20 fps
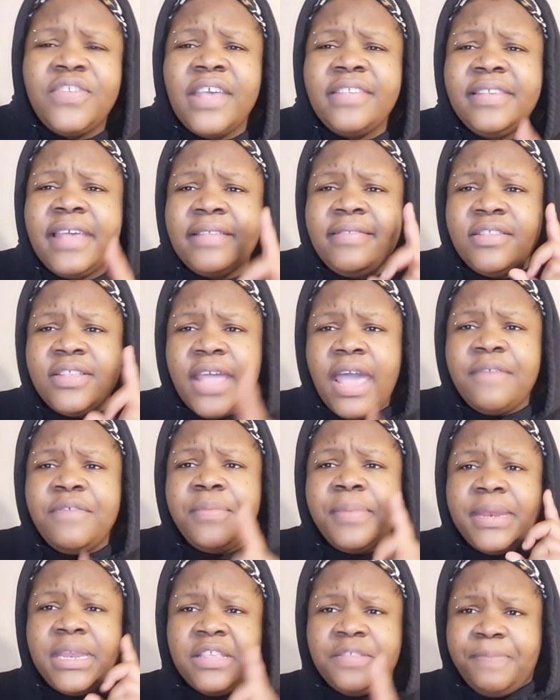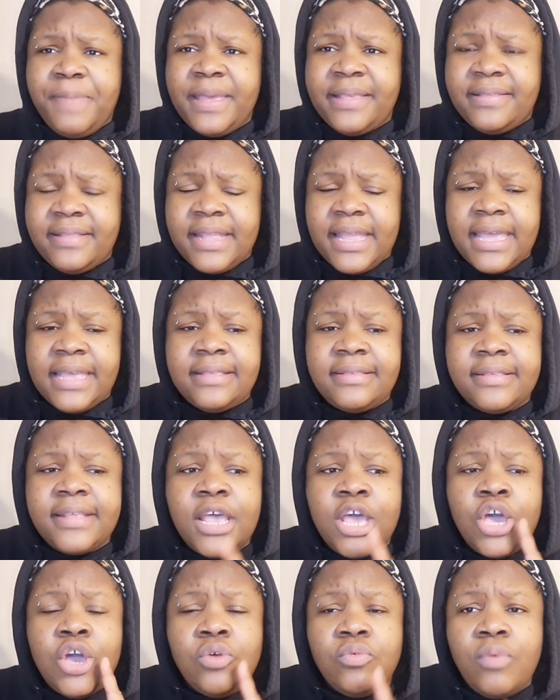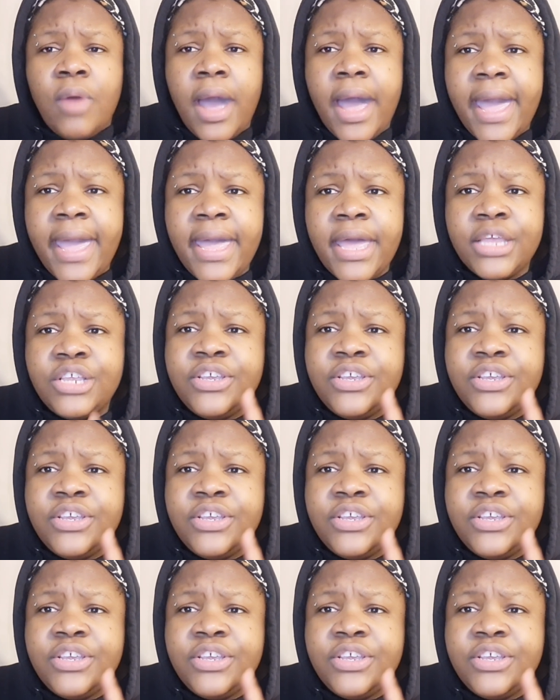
Jess gets into everybody's business, right?